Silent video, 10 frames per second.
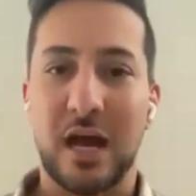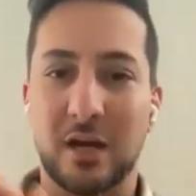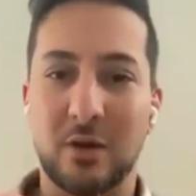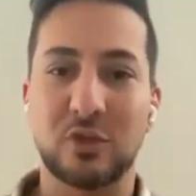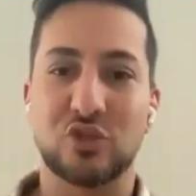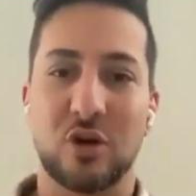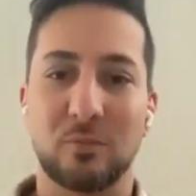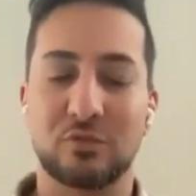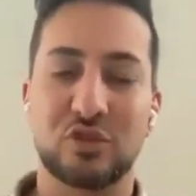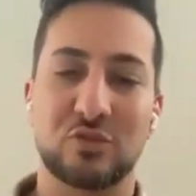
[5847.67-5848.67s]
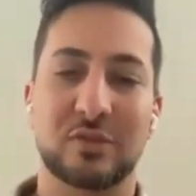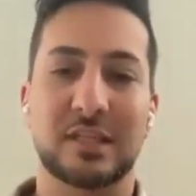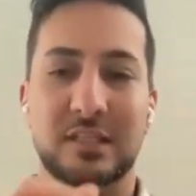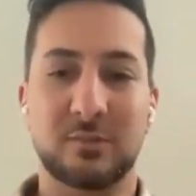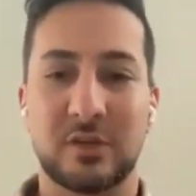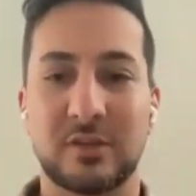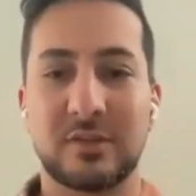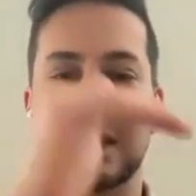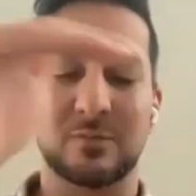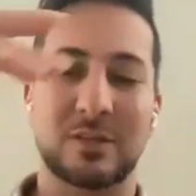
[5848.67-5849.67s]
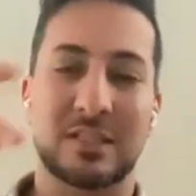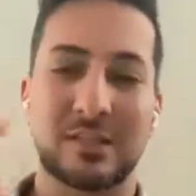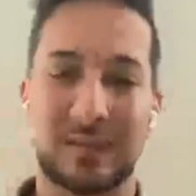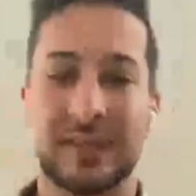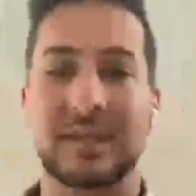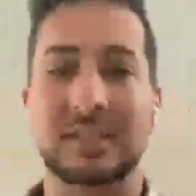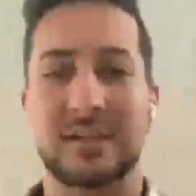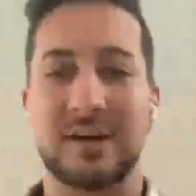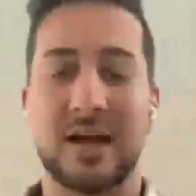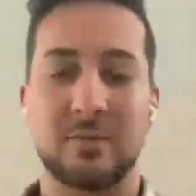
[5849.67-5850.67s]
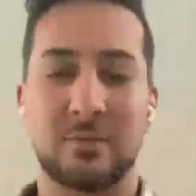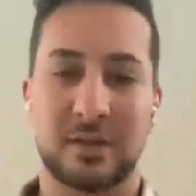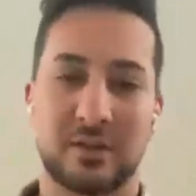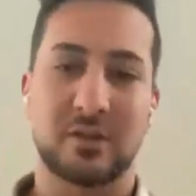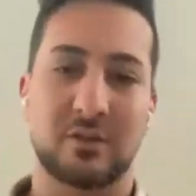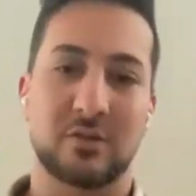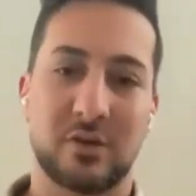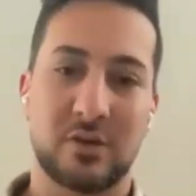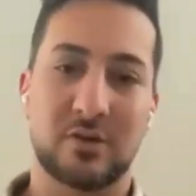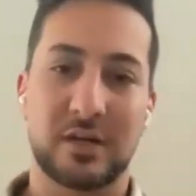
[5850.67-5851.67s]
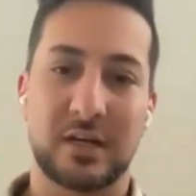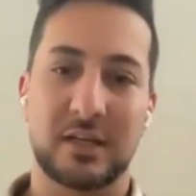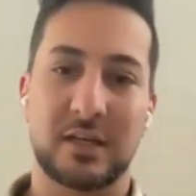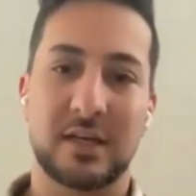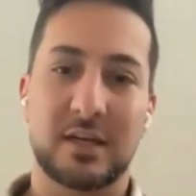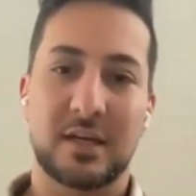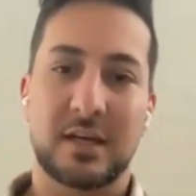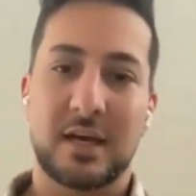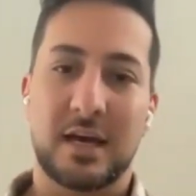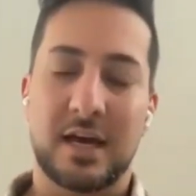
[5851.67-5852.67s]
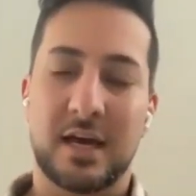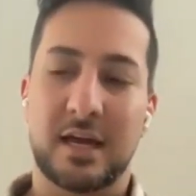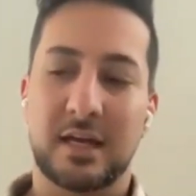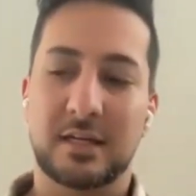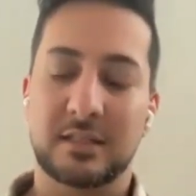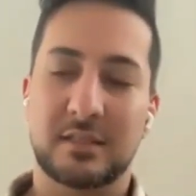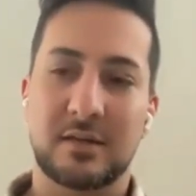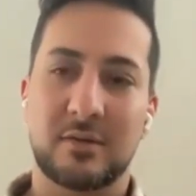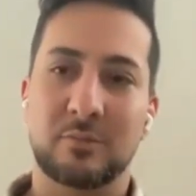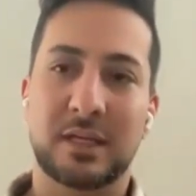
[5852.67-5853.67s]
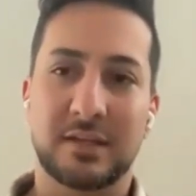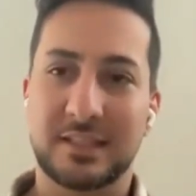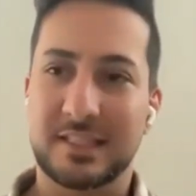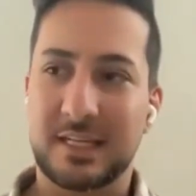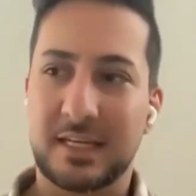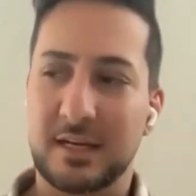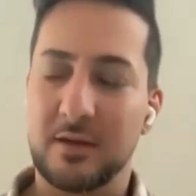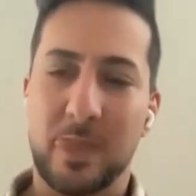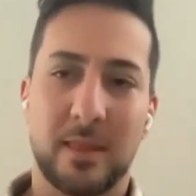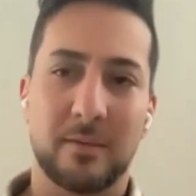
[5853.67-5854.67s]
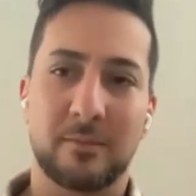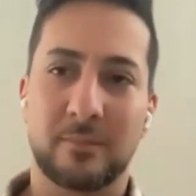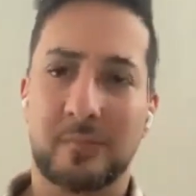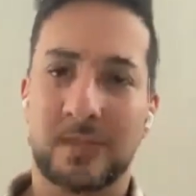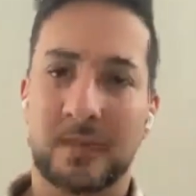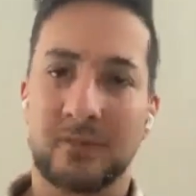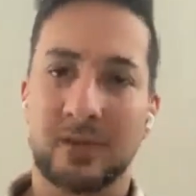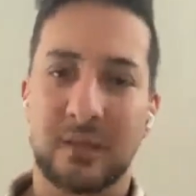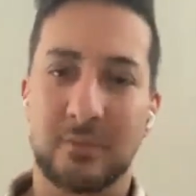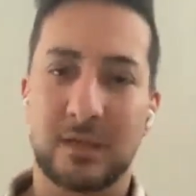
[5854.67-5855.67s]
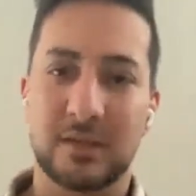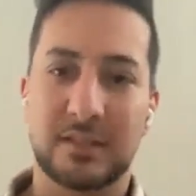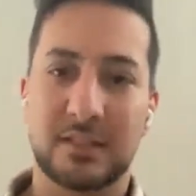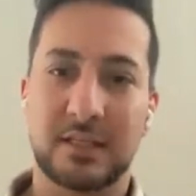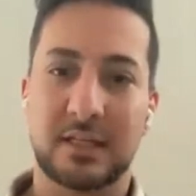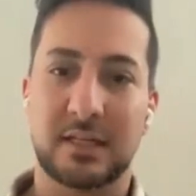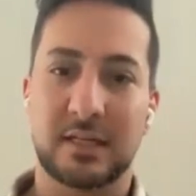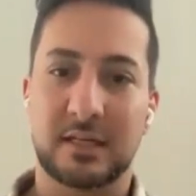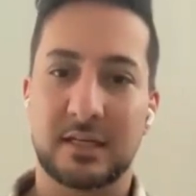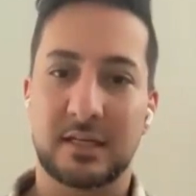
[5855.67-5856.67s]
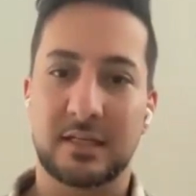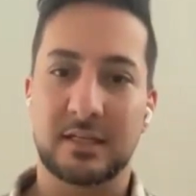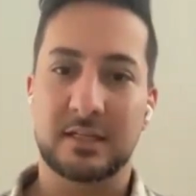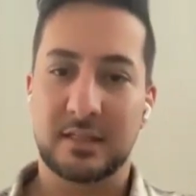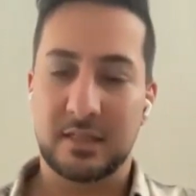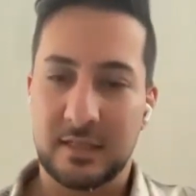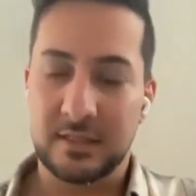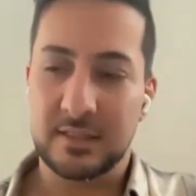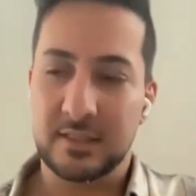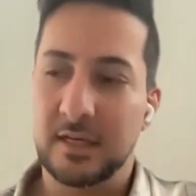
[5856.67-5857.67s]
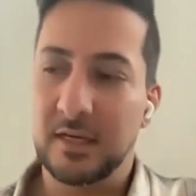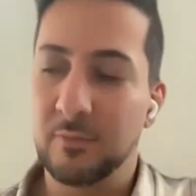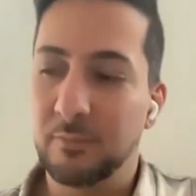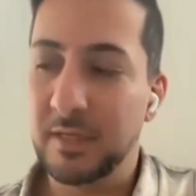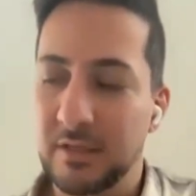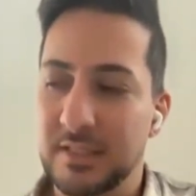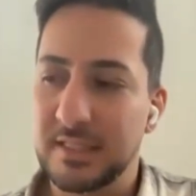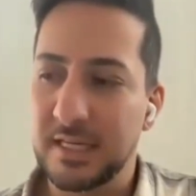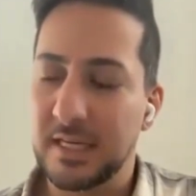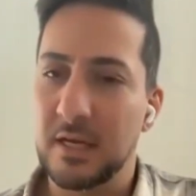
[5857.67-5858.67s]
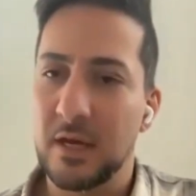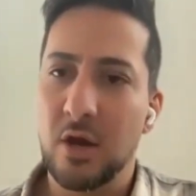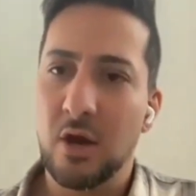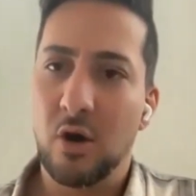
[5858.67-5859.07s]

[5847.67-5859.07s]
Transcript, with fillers: how can we troubleshoot the specific things that are happening to you, right? And B2C, definitely B2C is B2C